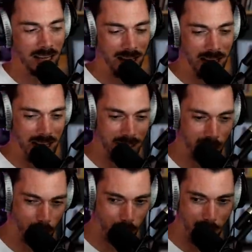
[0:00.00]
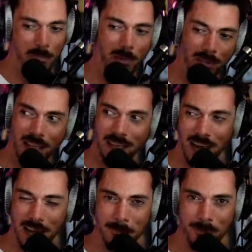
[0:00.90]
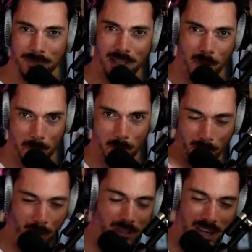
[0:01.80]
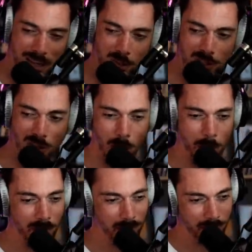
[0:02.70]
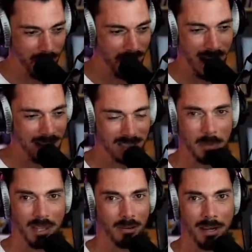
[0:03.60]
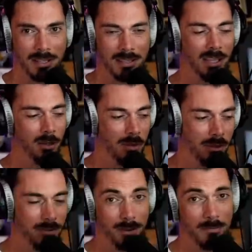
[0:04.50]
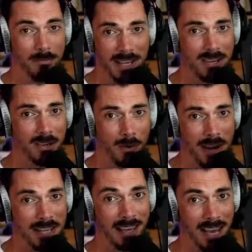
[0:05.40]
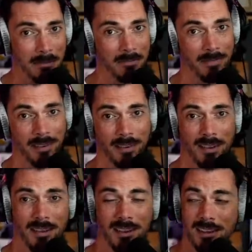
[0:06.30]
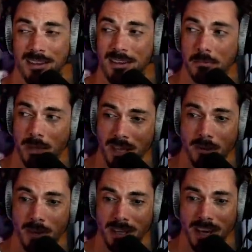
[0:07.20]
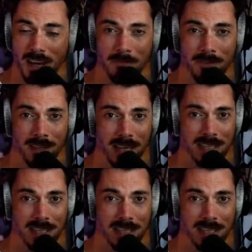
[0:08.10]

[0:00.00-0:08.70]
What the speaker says: it's great building a game. You put blockchain on top and it has to be the greatest thing in the world. No, make a great game. Make a great game. Easy